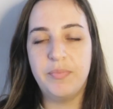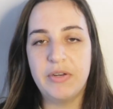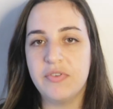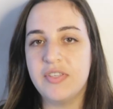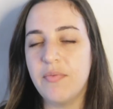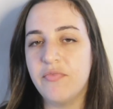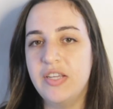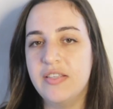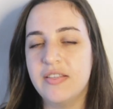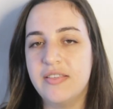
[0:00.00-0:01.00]
But for some
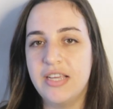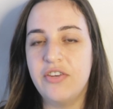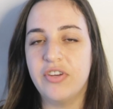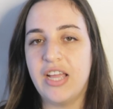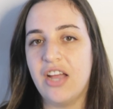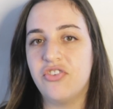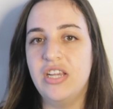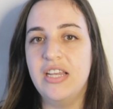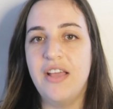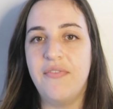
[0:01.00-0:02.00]
reason, Cedric
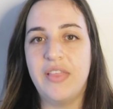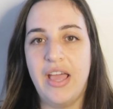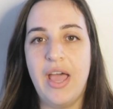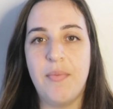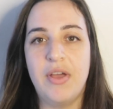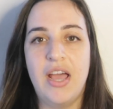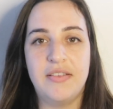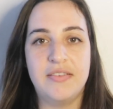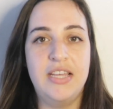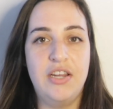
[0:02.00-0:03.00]
actually left the hammer at
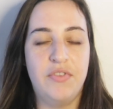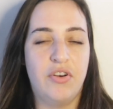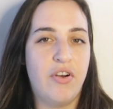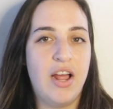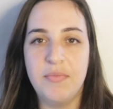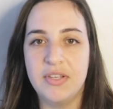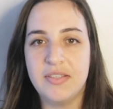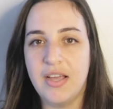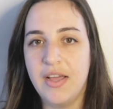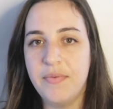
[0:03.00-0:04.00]
the scene of the crime this
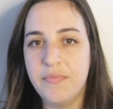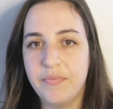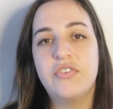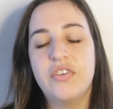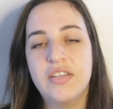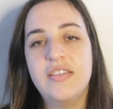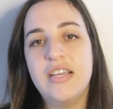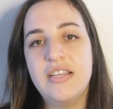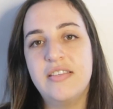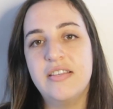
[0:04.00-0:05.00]
time. So this
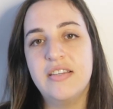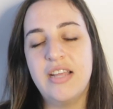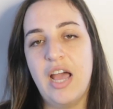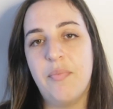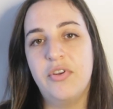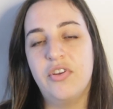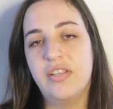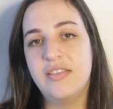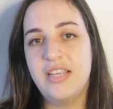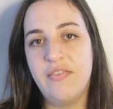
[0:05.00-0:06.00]
incident happened on
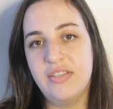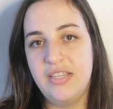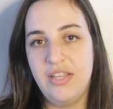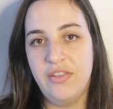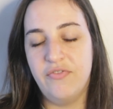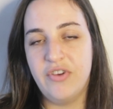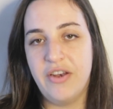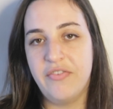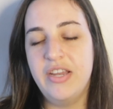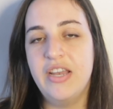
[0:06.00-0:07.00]
the 17th of
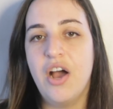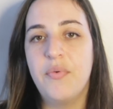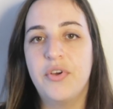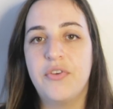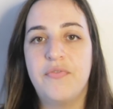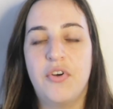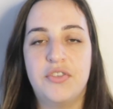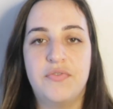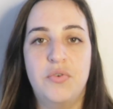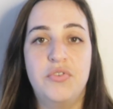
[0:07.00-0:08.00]
January. Now we're going to
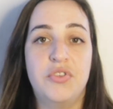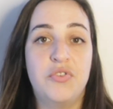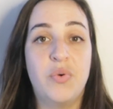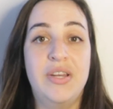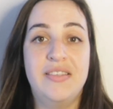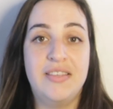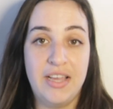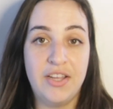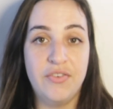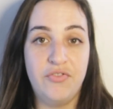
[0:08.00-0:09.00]
fast forward to the
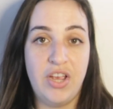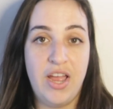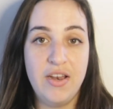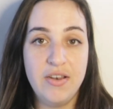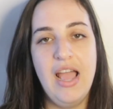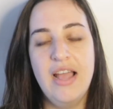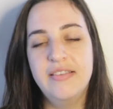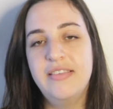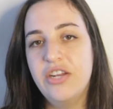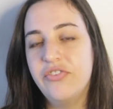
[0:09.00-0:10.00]
22nd of Jan.
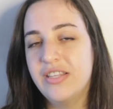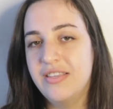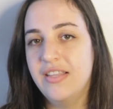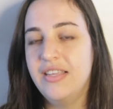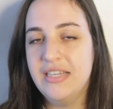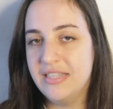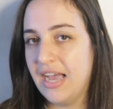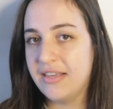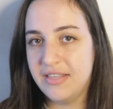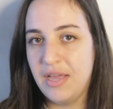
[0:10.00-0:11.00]
And Cedric did the
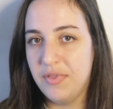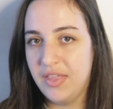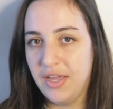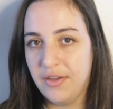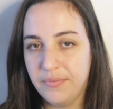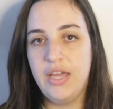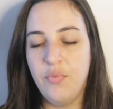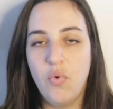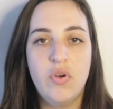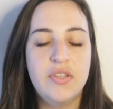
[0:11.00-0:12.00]
exact same thing. He
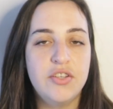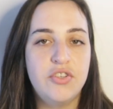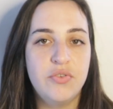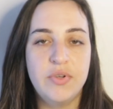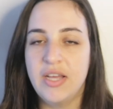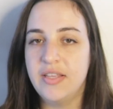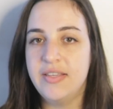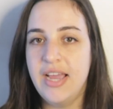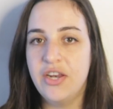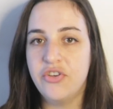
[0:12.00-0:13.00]
walked into another
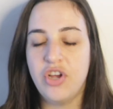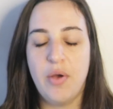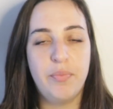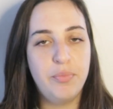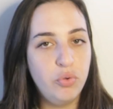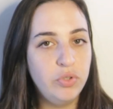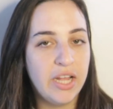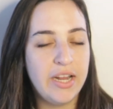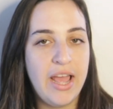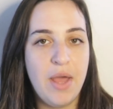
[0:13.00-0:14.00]
tailor shop, pulled
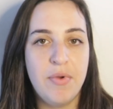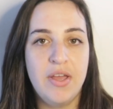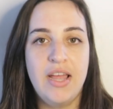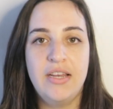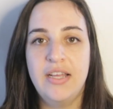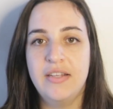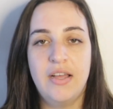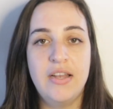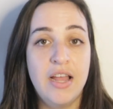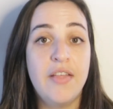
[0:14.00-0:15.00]
out a hammer, and hit
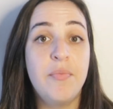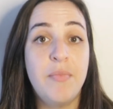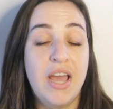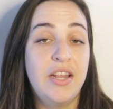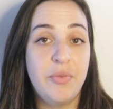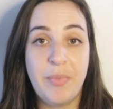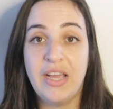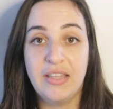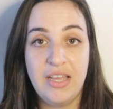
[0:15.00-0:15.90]
another man at the back of the